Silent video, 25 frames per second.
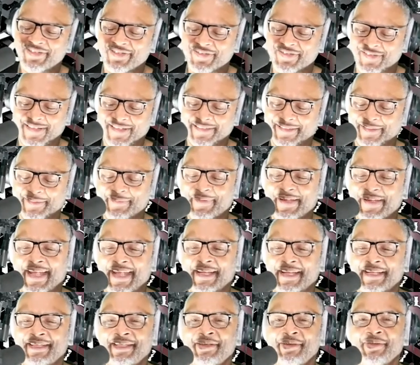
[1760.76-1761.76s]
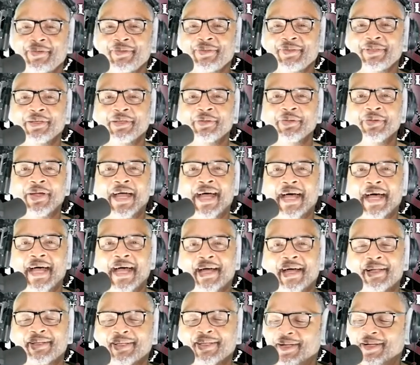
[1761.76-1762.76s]
trucker man, you you how,
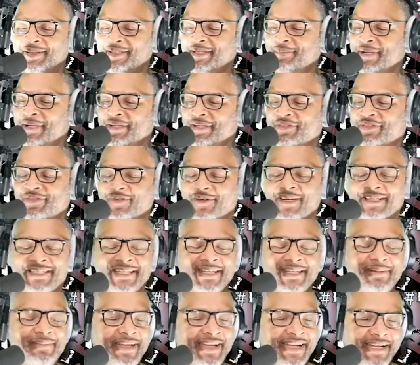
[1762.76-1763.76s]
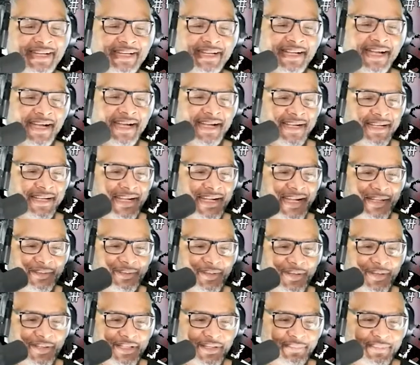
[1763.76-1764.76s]
how, long you been trucking, man? How how
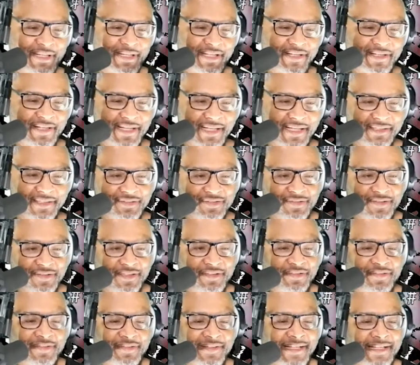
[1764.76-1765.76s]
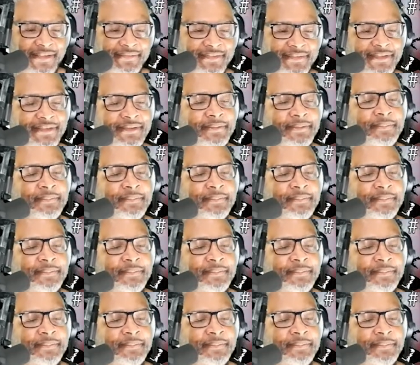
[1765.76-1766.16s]
long you been uh truck driving?